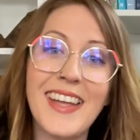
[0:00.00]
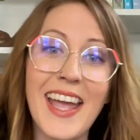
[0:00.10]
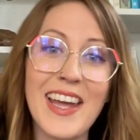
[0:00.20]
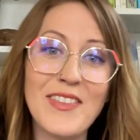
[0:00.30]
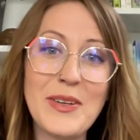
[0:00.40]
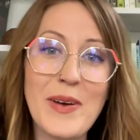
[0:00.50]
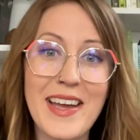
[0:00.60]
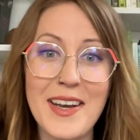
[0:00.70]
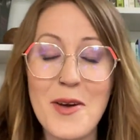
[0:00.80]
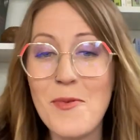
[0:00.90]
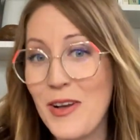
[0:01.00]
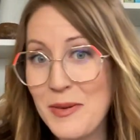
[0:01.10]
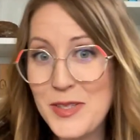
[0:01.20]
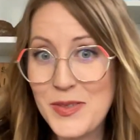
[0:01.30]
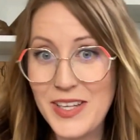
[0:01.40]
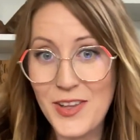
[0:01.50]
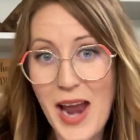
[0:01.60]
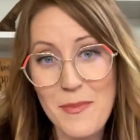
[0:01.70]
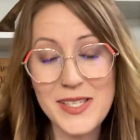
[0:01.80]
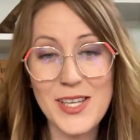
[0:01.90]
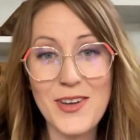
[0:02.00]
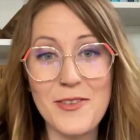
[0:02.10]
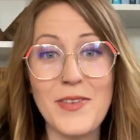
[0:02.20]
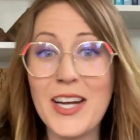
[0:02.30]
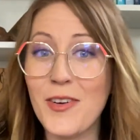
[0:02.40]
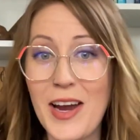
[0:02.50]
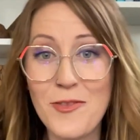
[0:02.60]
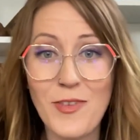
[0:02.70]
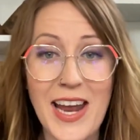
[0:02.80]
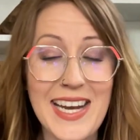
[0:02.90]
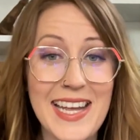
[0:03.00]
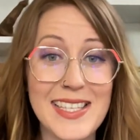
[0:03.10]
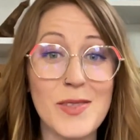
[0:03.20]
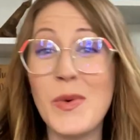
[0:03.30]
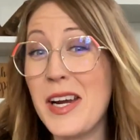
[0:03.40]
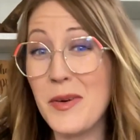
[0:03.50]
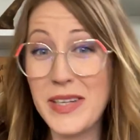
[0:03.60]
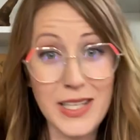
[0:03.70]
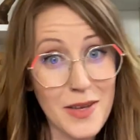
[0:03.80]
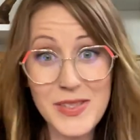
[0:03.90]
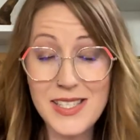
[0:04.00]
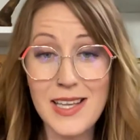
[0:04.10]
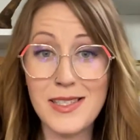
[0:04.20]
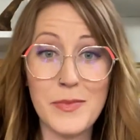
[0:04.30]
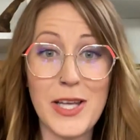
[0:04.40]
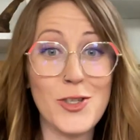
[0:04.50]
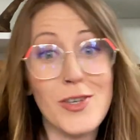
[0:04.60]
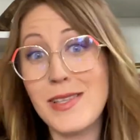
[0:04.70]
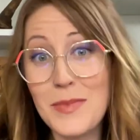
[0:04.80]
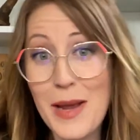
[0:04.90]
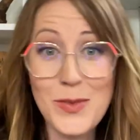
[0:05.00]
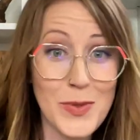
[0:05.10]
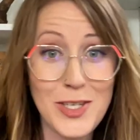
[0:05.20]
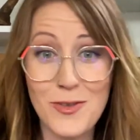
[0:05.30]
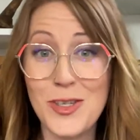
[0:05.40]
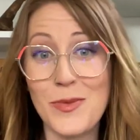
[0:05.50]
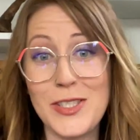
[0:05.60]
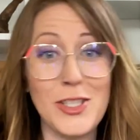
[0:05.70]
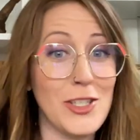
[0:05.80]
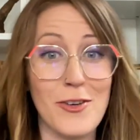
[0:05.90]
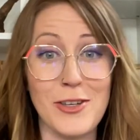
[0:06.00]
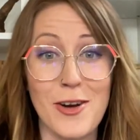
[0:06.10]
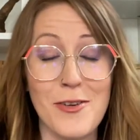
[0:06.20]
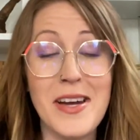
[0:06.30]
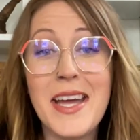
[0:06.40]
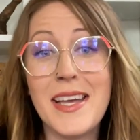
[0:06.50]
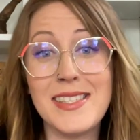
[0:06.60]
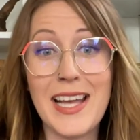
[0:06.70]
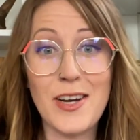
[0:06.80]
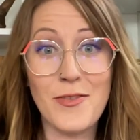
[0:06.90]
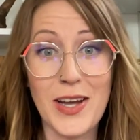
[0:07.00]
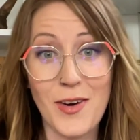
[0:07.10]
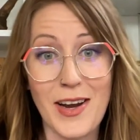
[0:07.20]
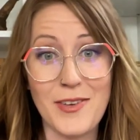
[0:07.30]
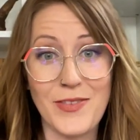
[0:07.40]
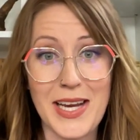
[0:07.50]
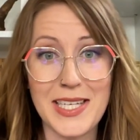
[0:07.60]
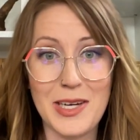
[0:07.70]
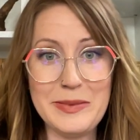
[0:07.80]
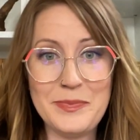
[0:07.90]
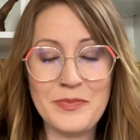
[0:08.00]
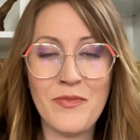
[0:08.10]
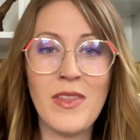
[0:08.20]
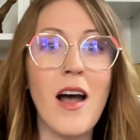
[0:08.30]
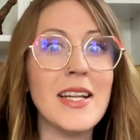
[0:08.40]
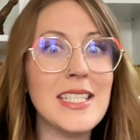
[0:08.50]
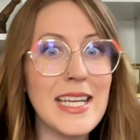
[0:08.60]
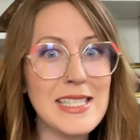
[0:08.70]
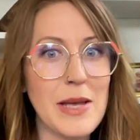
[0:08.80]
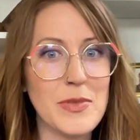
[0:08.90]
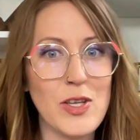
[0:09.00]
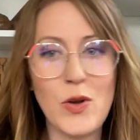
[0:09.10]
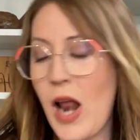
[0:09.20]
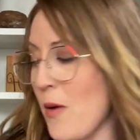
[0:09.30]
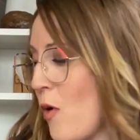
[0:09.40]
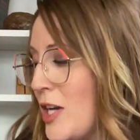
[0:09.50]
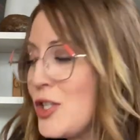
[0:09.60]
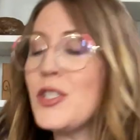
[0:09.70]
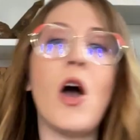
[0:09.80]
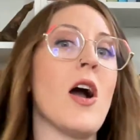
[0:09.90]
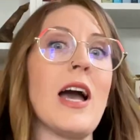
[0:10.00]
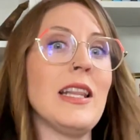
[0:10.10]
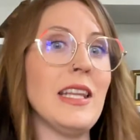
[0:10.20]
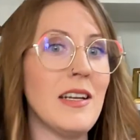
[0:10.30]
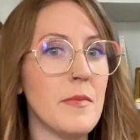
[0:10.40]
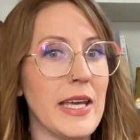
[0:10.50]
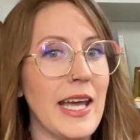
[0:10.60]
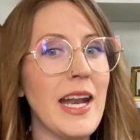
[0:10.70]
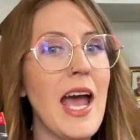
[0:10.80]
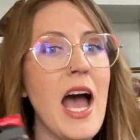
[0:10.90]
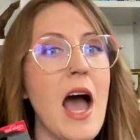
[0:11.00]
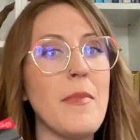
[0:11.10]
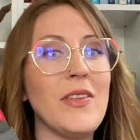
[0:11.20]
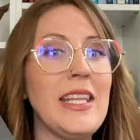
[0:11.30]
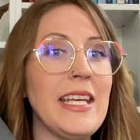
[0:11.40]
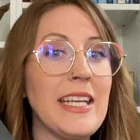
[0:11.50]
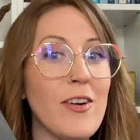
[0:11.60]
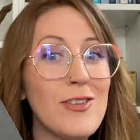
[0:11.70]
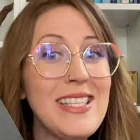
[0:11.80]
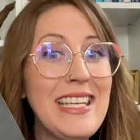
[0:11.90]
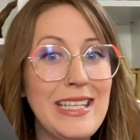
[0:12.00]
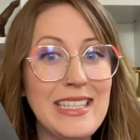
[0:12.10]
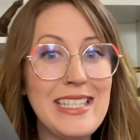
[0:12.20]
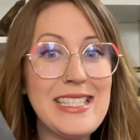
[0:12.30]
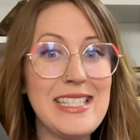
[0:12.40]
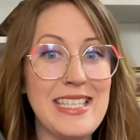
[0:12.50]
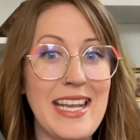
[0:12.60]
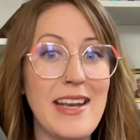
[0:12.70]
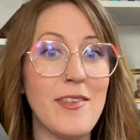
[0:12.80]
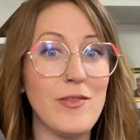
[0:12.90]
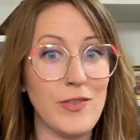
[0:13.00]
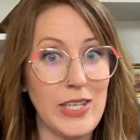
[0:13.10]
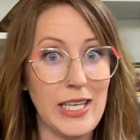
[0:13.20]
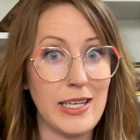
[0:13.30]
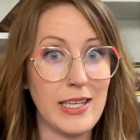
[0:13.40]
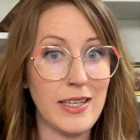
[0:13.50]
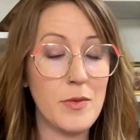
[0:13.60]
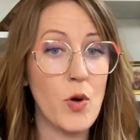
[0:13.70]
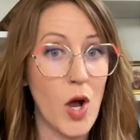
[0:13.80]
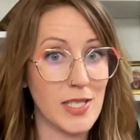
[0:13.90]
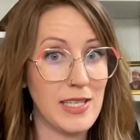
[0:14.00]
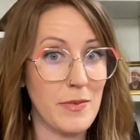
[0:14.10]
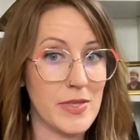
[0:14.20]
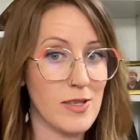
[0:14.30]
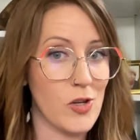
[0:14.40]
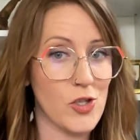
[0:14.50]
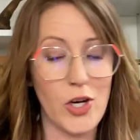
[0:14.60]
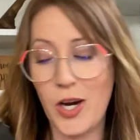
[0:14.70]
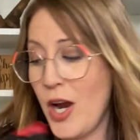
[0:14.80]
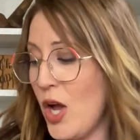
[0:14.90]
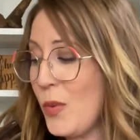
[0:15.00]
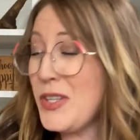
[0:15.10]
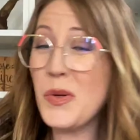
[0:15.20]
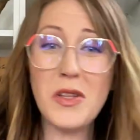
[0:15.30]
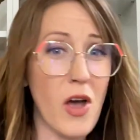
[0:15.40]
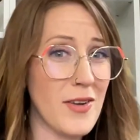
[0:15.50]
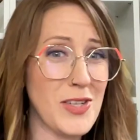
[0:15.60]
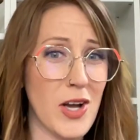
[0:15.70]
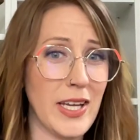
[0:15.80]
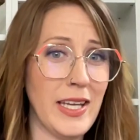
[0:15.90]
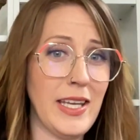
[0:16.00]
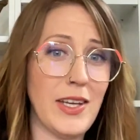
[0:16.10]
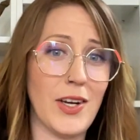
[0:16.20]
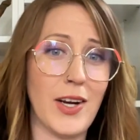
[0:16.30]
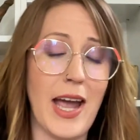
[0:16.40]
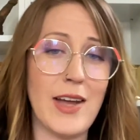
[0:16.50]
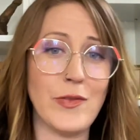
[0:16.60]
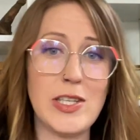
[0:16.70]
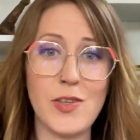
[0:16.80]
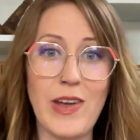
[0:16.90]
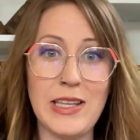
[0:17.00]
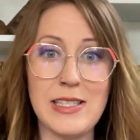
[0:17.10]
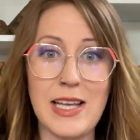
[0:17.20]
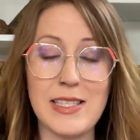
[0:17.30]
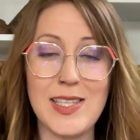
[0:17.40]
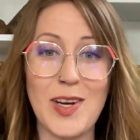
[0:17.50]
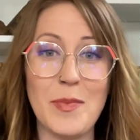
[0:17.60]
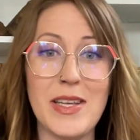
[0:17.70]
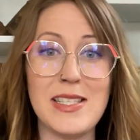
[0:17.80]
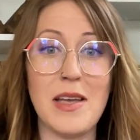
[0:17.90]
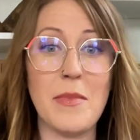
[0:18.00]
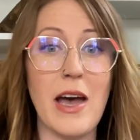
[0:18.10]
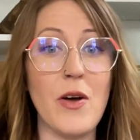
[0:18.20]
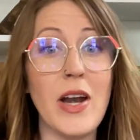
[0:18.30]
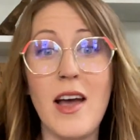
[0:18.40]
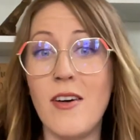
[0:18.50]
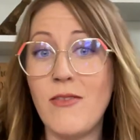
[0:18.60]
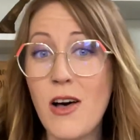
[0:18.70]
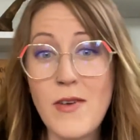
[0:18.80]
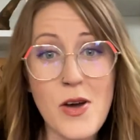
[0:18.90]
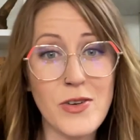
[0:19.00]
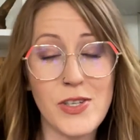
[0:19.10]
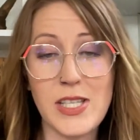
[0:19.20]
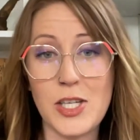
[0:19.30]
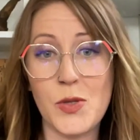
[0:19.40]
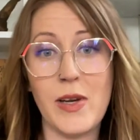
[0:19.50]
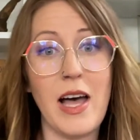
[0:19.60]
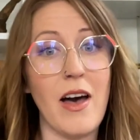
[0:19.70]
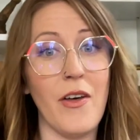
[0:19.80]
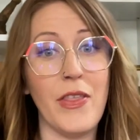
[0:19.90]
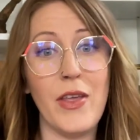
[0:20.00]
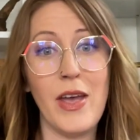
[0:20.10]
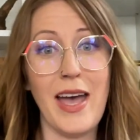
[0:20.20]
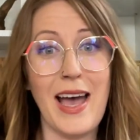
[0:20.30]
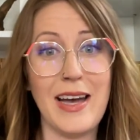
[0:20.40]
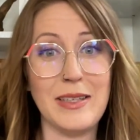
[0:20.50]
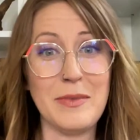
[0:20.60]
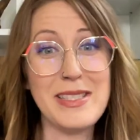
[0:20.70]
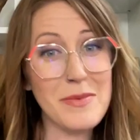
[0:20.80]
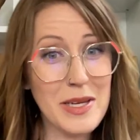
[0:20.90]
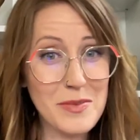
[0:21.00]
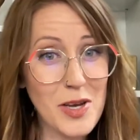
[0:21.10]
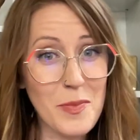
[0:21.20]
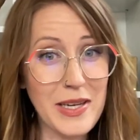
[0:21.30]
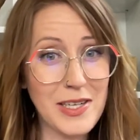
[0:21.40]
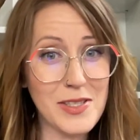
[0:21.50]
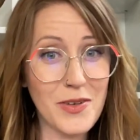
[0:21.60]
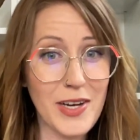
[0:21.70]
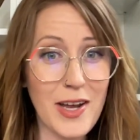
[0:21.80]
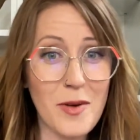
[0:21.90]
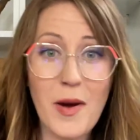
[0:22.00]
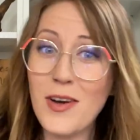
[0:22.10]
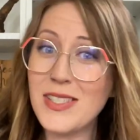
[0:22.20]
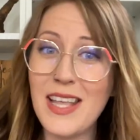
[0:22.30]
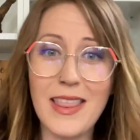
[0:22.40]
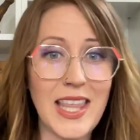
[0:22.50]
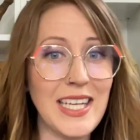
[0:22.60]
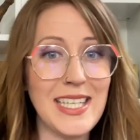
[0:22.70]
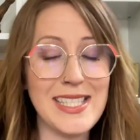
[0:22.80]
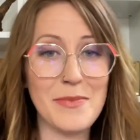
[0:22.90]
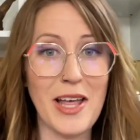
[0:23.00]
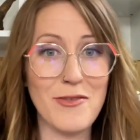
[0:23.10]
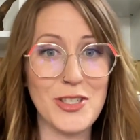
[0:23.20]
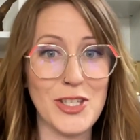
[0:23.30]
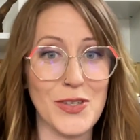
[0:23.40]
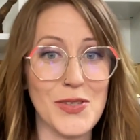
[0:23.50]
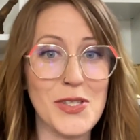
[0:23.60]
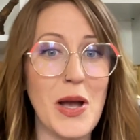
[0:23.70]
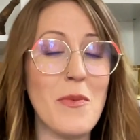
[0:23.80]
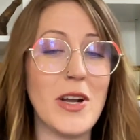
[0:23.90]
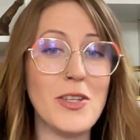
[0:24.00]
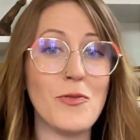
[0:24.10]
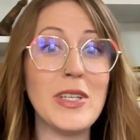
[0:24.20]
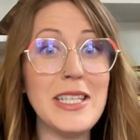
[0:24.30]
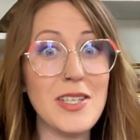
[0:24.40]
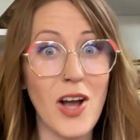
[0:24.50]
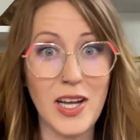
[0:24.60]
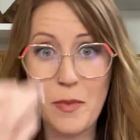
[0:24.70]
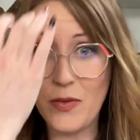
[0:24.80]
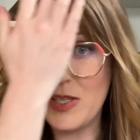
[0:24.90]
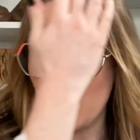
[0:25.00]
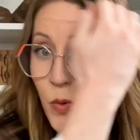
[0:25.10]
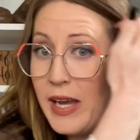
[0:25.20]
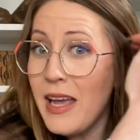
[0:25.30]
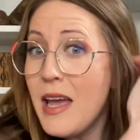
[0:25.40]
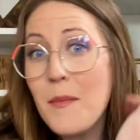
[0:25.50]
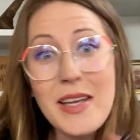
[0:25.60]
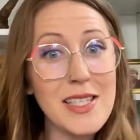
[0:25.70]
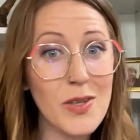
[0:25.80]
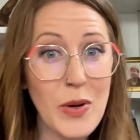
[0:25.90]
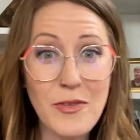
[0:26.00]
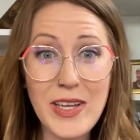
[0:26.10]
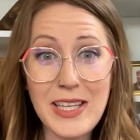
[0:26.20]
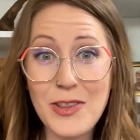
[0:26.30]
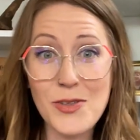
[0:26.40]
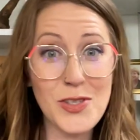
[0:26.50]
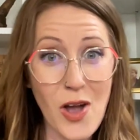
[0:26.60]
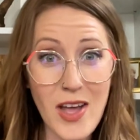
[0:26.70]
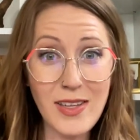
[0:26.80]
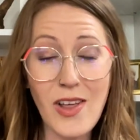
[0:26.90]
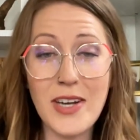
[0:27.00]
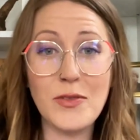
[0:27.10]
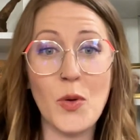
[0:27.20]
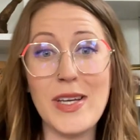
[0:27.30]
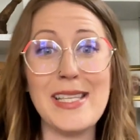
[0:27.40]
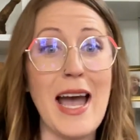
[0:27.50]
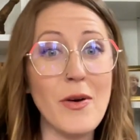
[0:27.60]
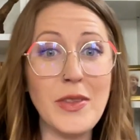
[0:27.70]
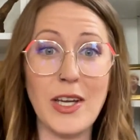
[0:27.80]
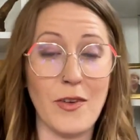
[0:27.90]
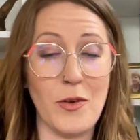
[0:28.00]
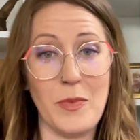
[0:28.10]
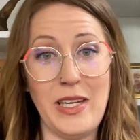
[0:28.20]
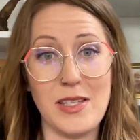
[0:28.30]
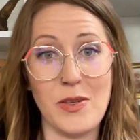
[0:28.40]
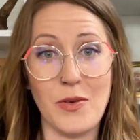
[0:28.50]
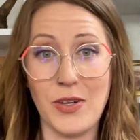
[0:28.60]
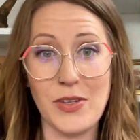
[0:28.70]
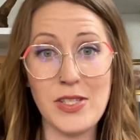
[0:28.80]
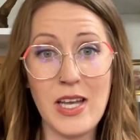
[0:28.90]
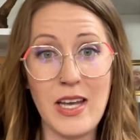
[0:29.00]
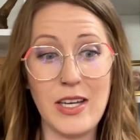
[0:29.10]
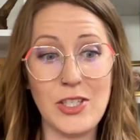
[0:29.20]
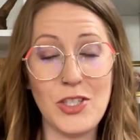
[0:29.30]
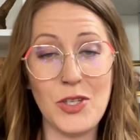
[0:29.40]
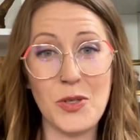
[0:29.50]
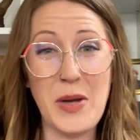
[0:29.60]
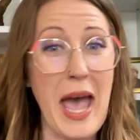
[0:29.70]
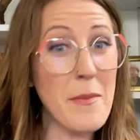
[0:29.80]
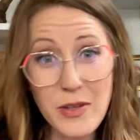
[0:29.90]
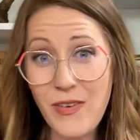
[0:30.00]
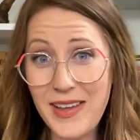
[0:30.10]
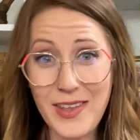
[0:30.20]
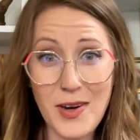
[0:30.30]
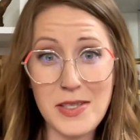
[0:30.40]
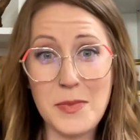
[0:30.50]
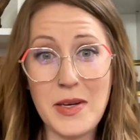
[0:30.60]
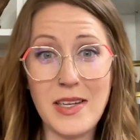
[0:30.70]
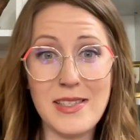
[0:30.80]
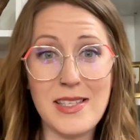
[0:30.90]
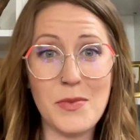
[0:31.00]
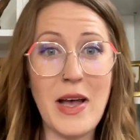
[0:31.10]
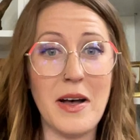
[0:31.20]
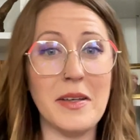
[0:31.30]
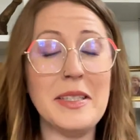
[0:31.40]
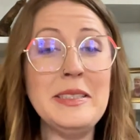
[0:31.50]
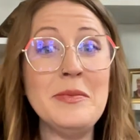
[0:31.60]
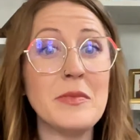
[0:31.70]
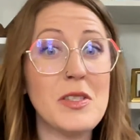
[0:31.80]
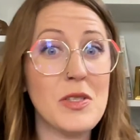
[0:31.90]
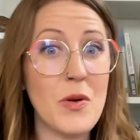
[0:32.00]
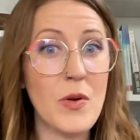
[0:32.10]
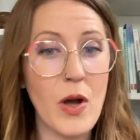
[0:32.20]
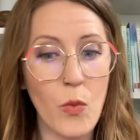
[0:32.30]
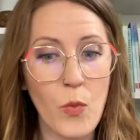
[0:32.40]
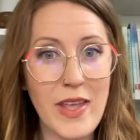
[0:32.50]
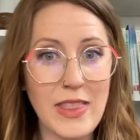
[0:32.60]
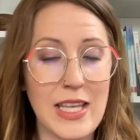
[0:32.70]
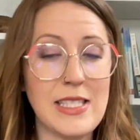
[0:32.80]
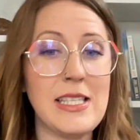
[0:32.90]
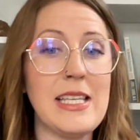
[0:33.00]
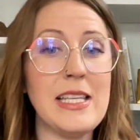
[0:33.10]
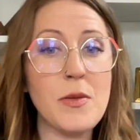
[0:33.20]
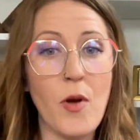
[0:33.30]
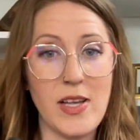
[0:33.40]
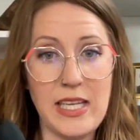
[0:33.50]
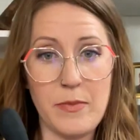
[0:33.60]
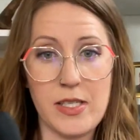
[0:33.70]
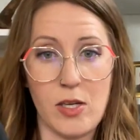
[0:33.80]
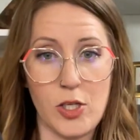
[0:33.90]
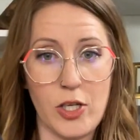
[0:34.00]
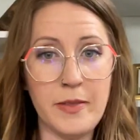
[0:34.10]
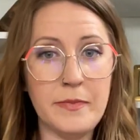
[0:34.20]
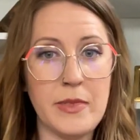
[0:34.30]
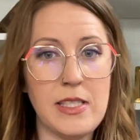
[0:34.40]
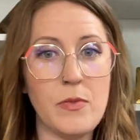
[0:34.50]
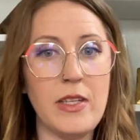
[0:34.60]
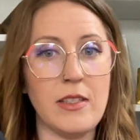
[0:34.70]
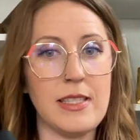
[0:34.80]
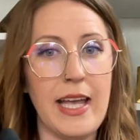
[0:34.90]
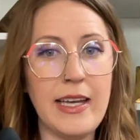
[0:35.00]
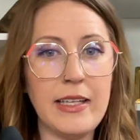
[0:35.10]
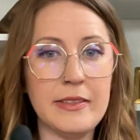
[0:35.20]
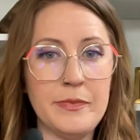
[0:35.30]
Hey everyone, welcome to another episode of Fuck Around Fridays, where when it comes to sex and pleasure, sometimes we don't know what you don't know, so you gotta fuck around and find out. On today's episode, I want to talk a little bit about the Aneros Helix Syn V prostate massager. We do a lot of talking here at Fraser Valley Sex Therapists about vulva owner sexual health, and sometimes our penis owner counterparts, they need some love too. So I want to really talk about this toy because quite frankly, there's not a lot of toys out there for penis owners to amplify their experience as well. So with this is a prostate massager. This is what it looks like.